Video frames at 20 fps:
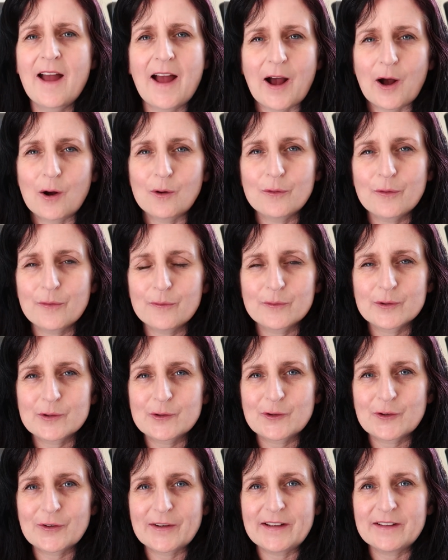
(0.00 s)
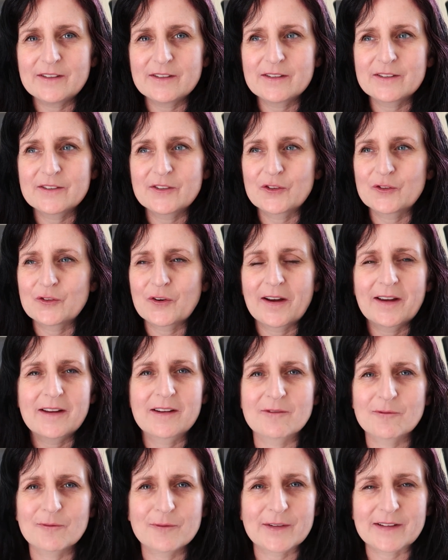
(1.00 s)
health retreat to try
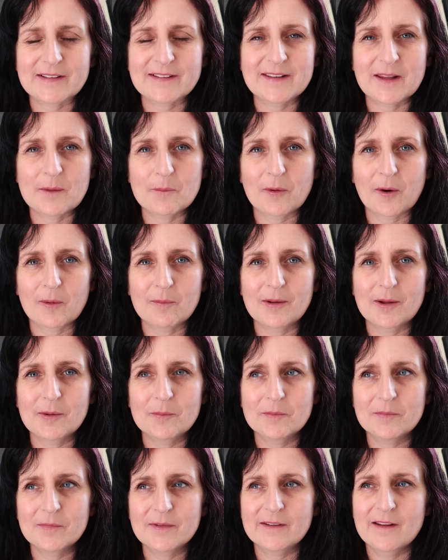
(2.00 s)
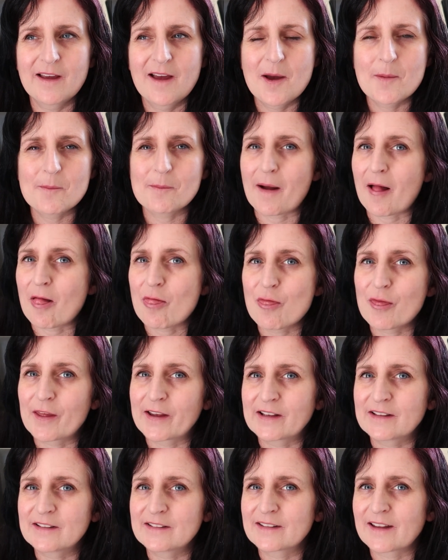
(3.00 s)
and fix their problems, but
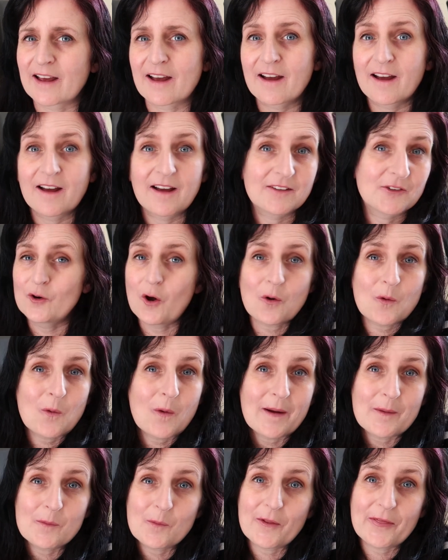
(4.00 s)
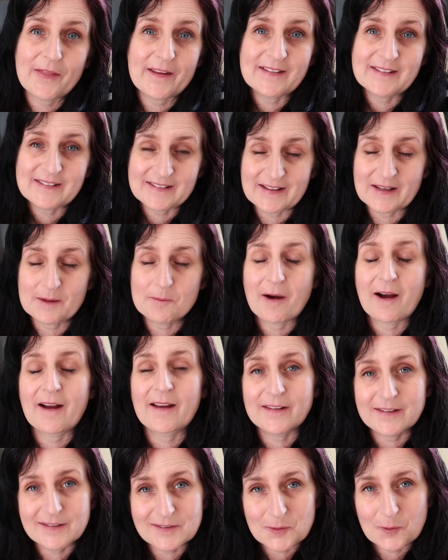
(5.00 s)
things are not quite what they seem, I
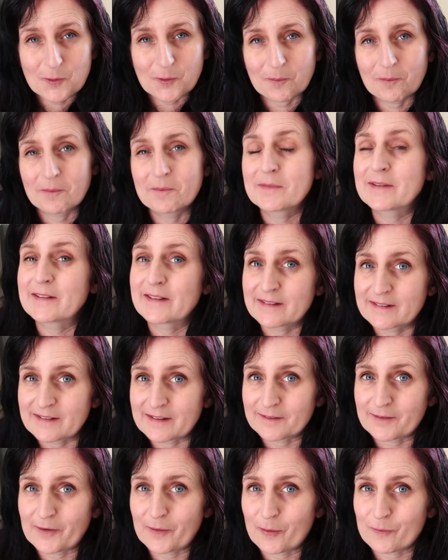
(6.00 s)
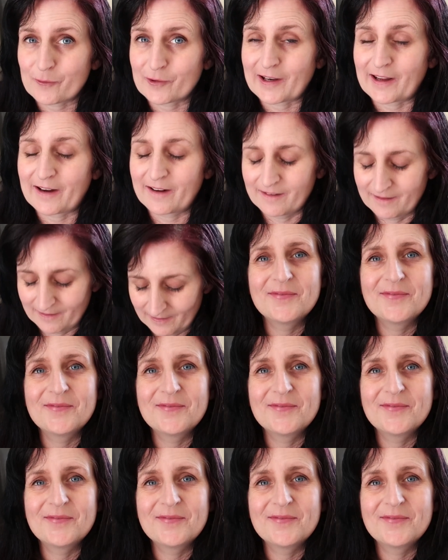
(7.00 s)
assume, since it's a thriller.